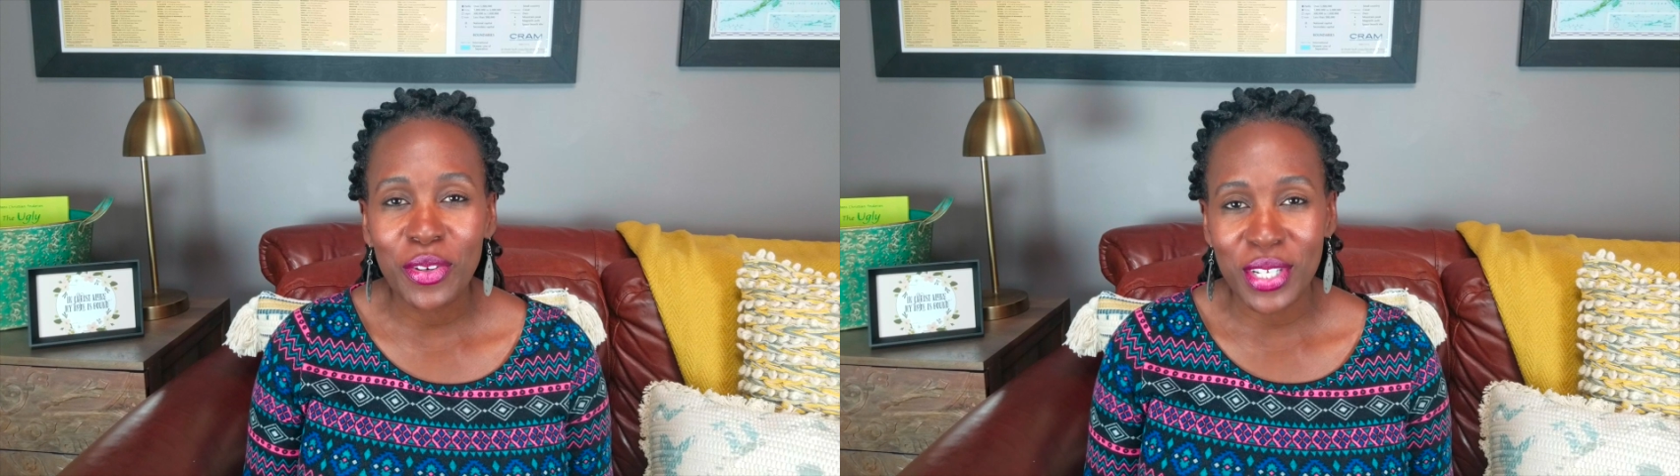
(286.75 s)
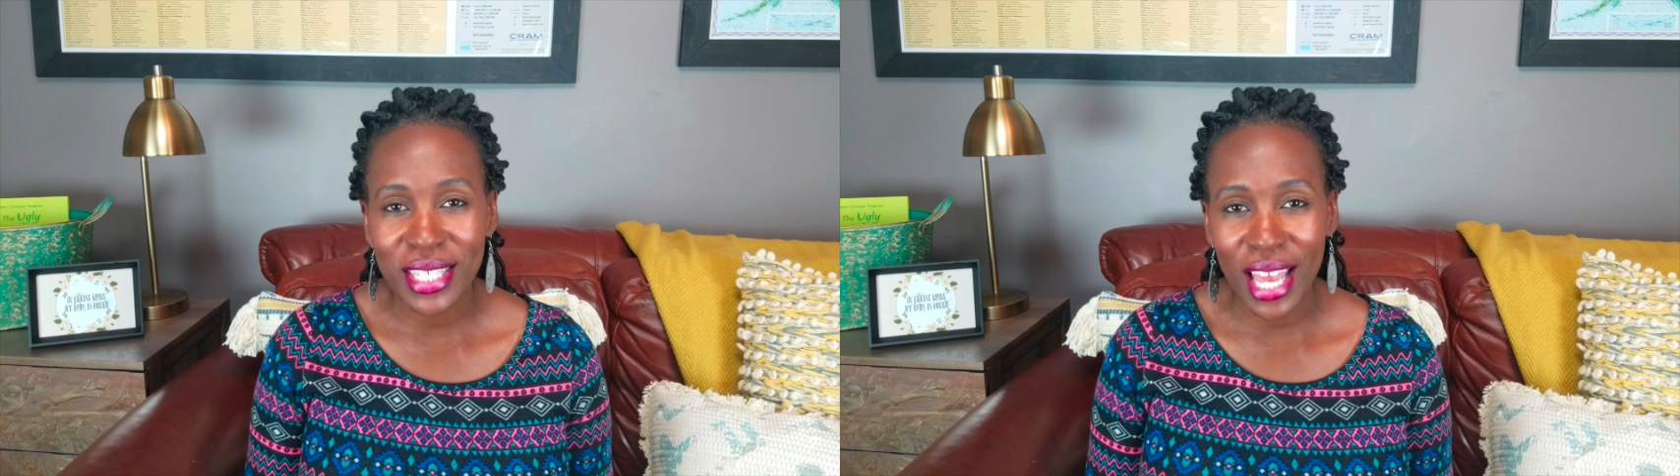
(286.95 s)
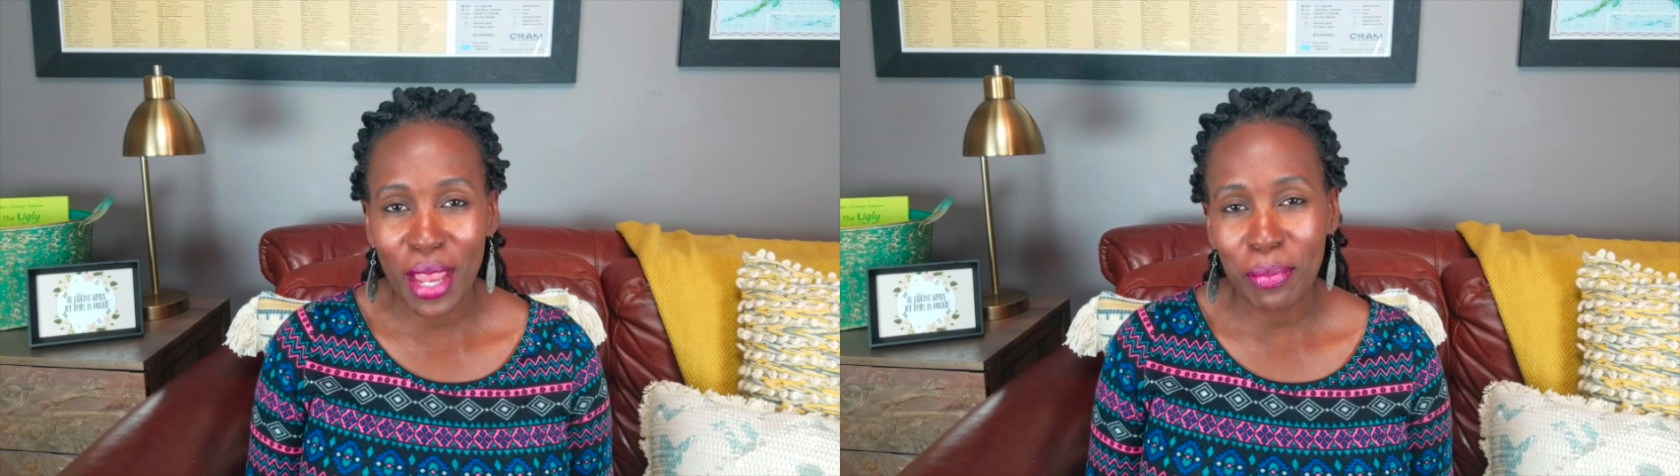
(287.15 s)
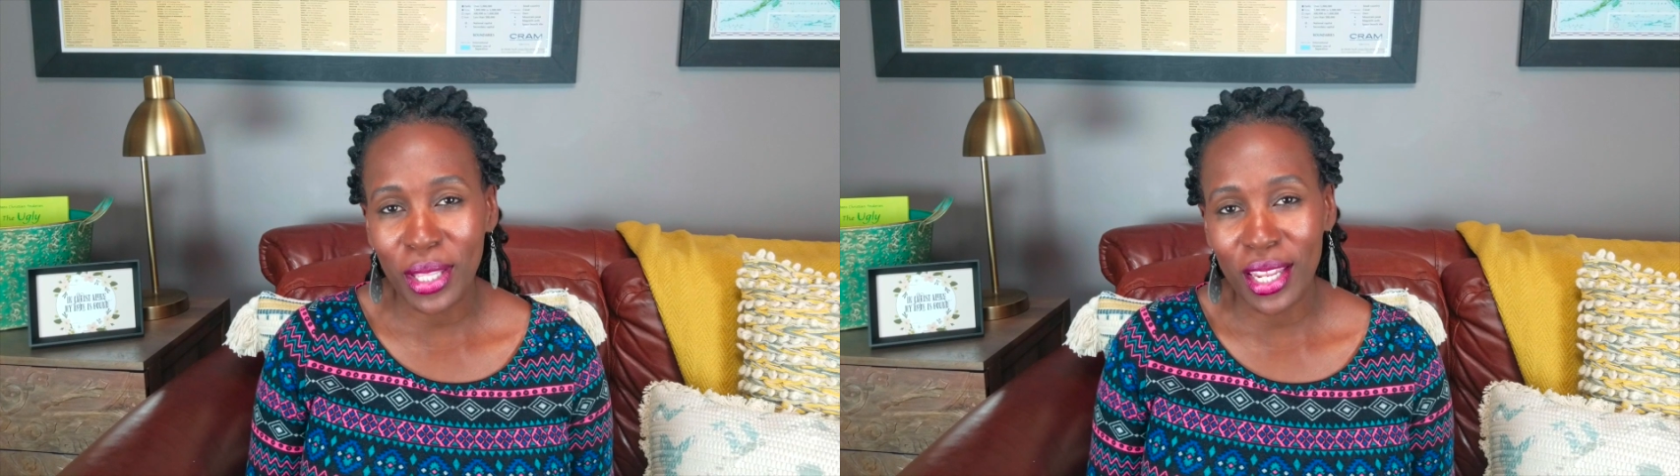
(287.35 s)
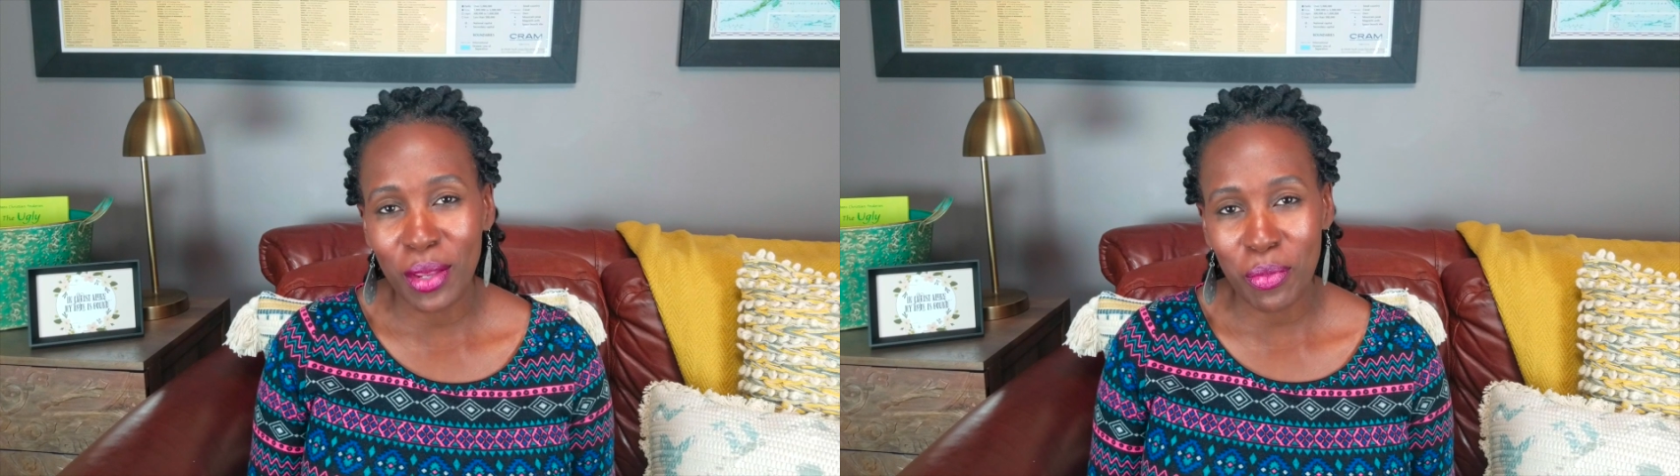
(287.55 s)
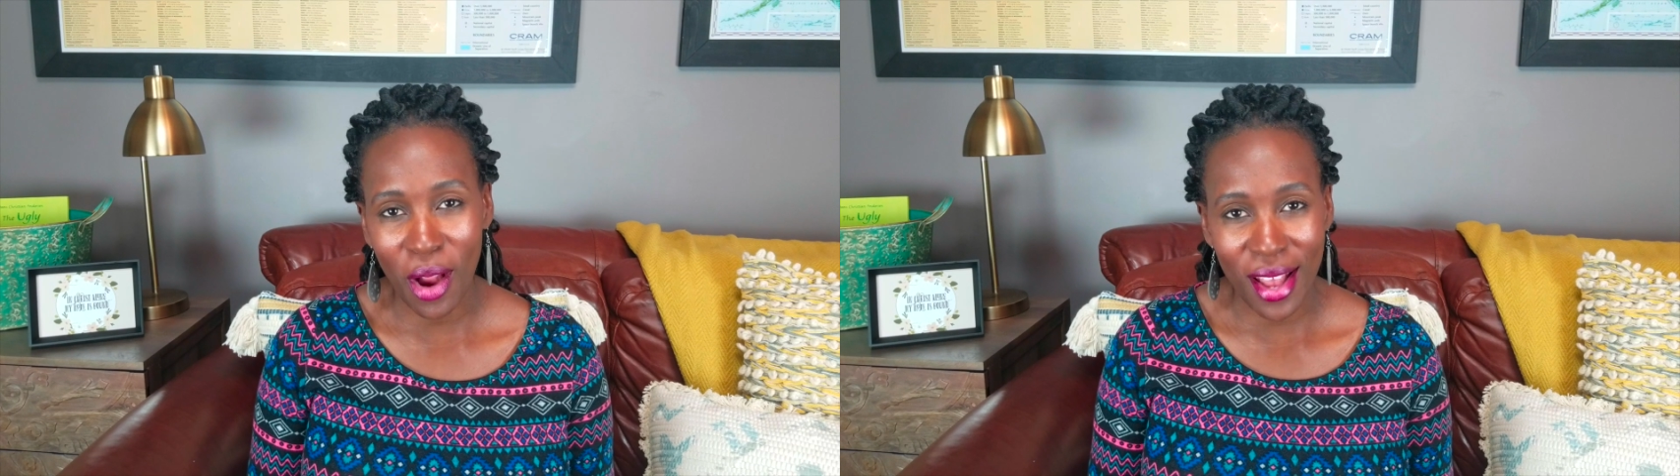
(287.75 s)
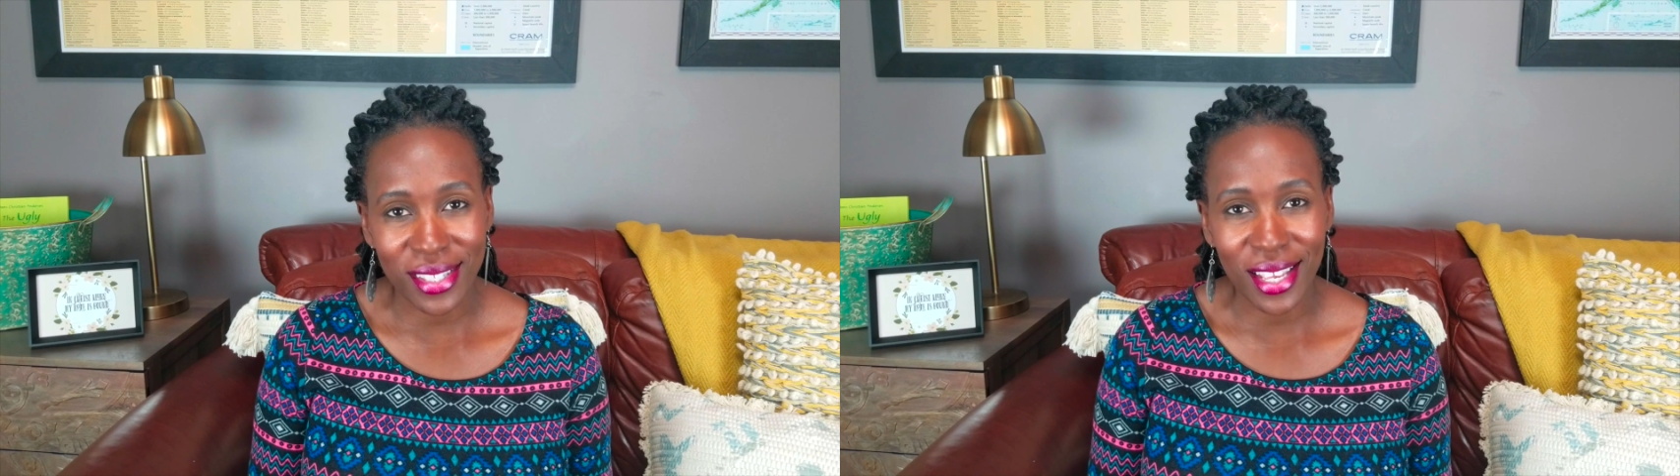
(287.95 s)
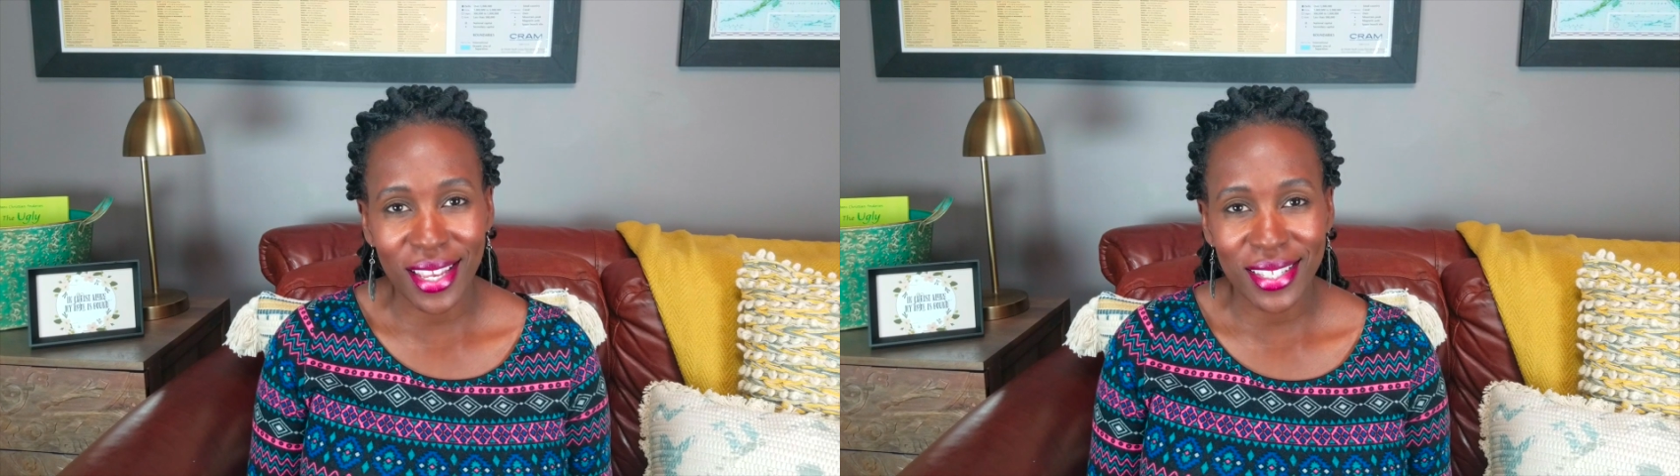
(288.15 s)
design planning
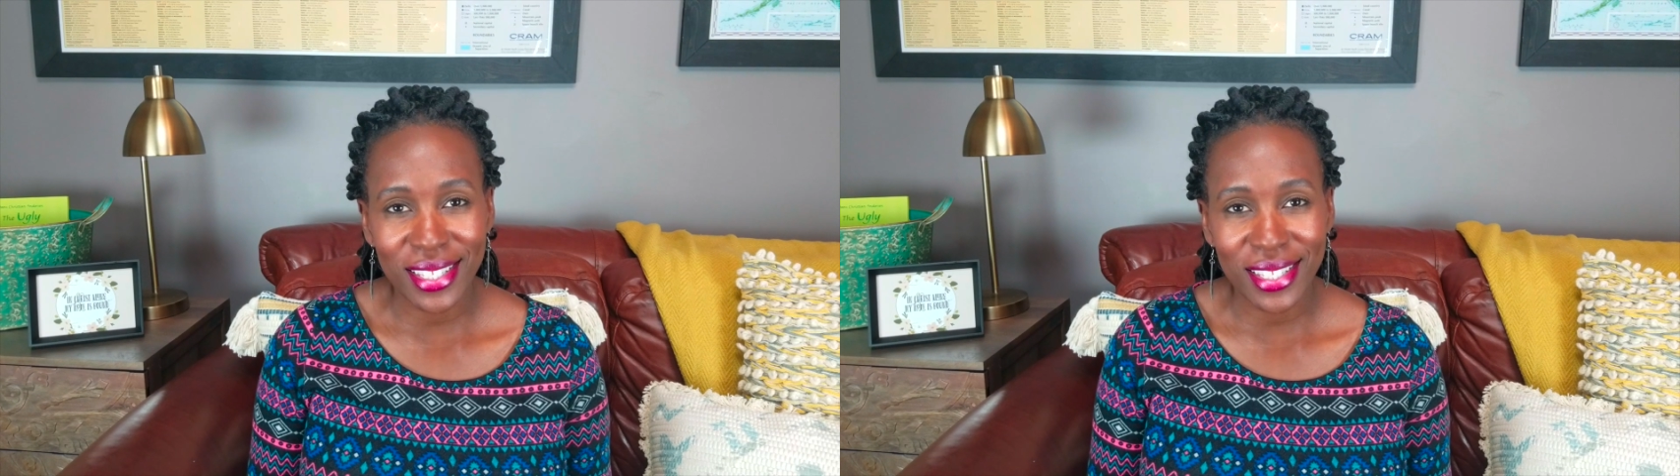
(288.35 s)
process.